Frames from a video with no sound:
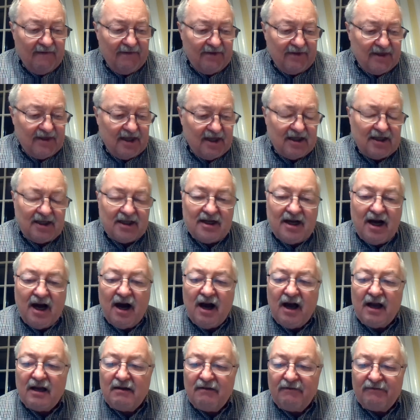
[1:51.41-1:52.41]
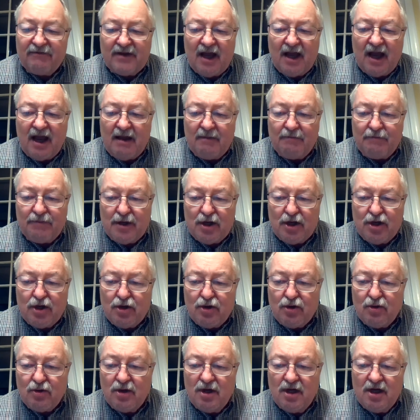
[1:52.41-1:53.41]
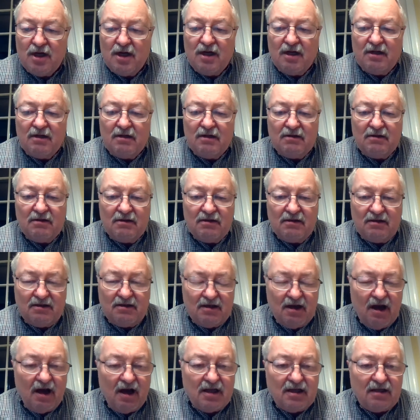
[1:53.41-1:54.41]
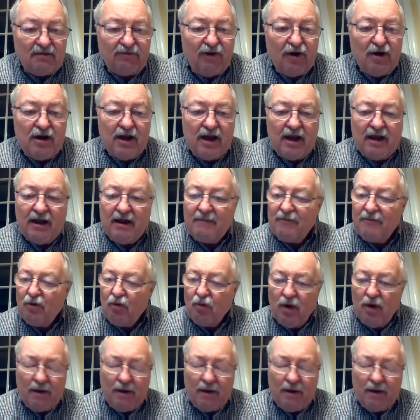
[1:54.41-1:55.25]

this kind of debut does for him?